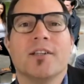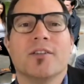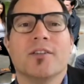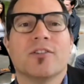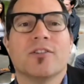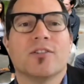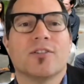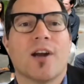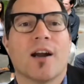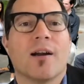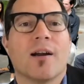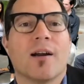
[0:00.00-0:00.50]
you
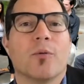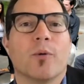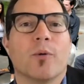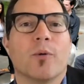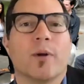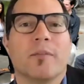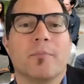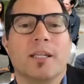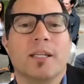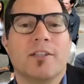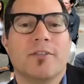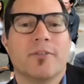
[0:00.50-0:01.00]
start
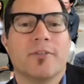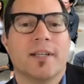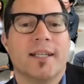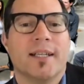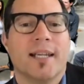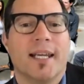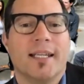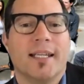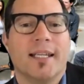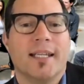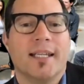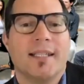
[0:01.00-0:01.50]
with Mitra and
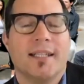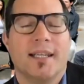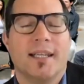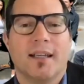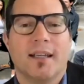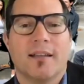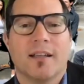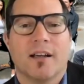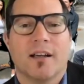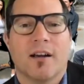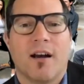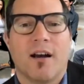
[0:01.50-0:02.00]
Nadine
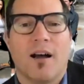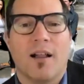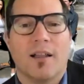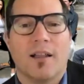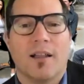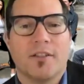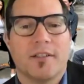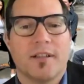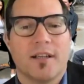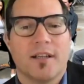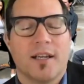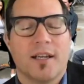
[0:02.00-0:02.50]
at the
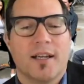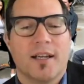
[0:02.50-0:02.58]
College